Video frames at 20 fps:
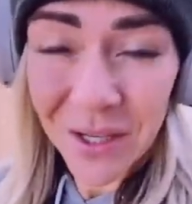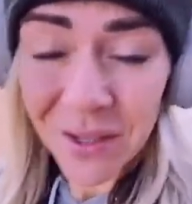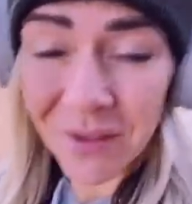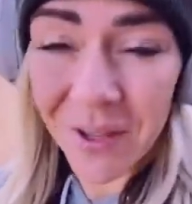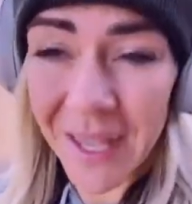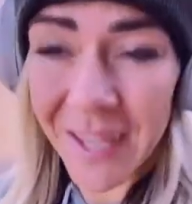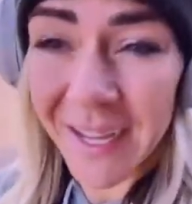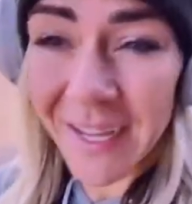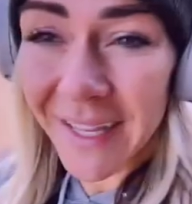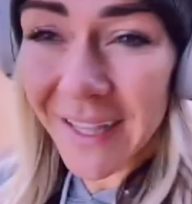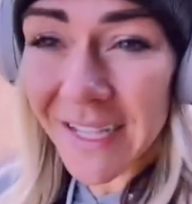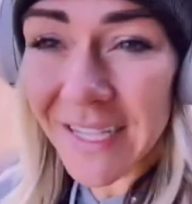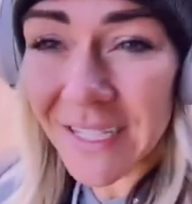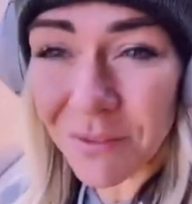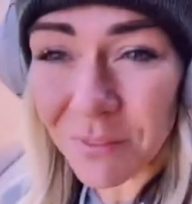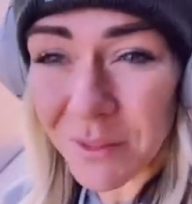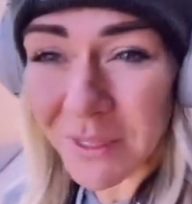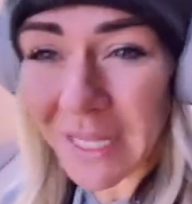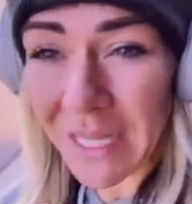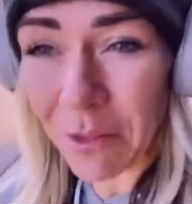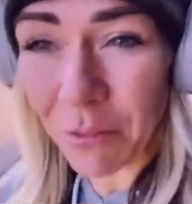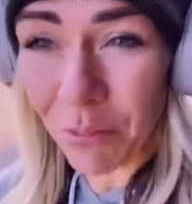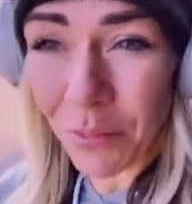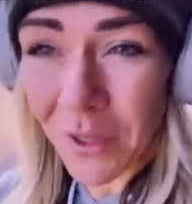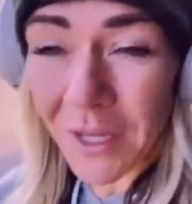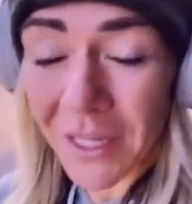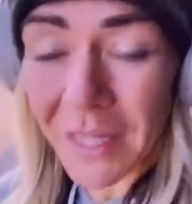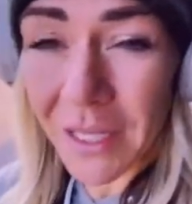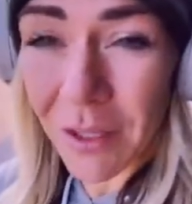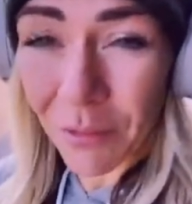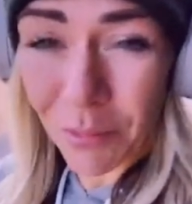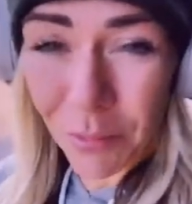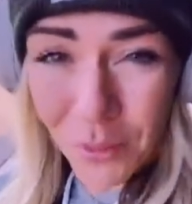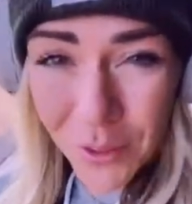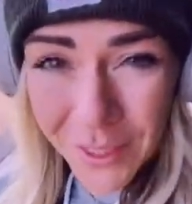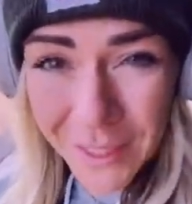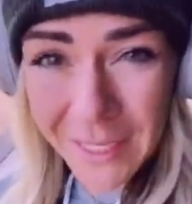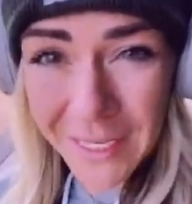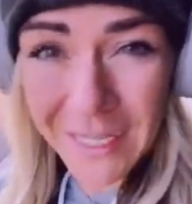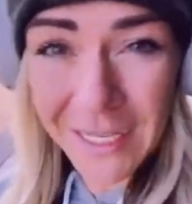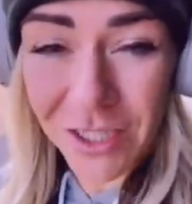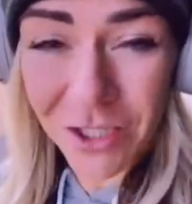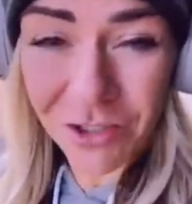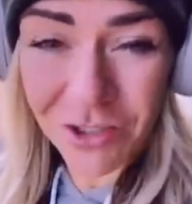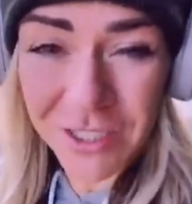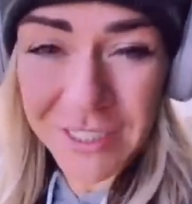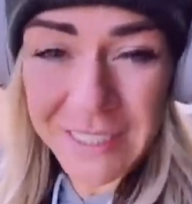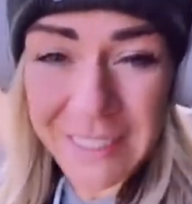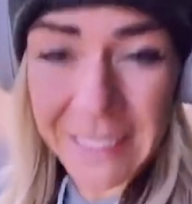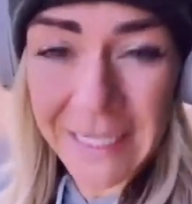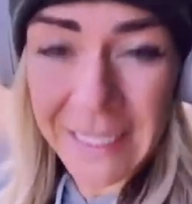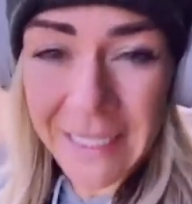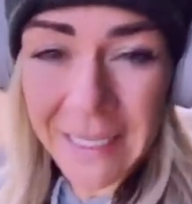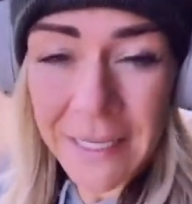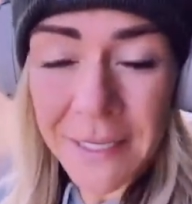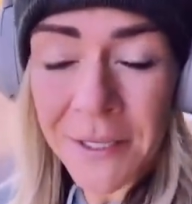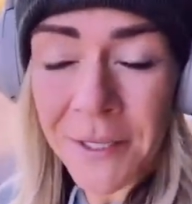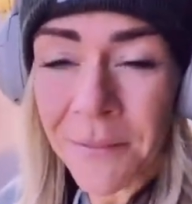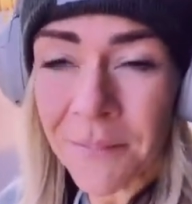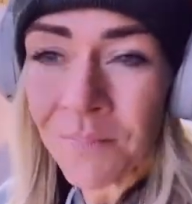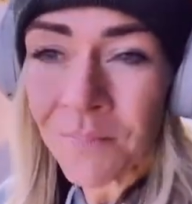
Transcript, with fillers: Okay, and this was like really, really interesting